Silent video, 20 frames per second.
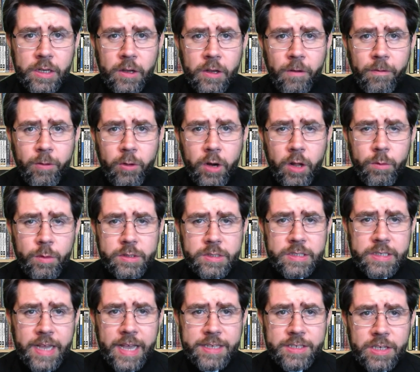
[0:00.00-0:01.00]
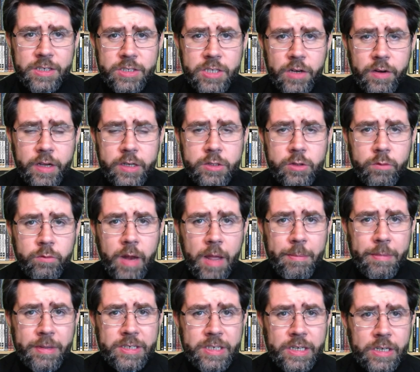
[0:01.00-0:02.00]
For it was necessary to
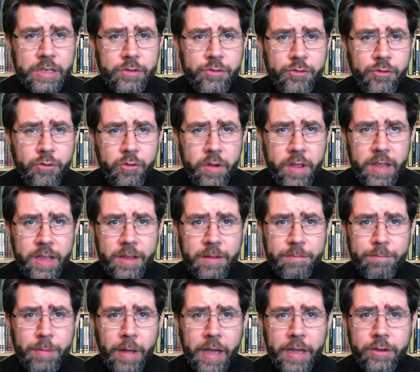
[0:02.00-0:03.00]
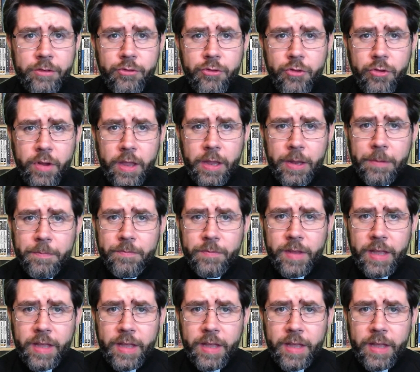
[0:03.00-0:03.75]
remedy tree by tree,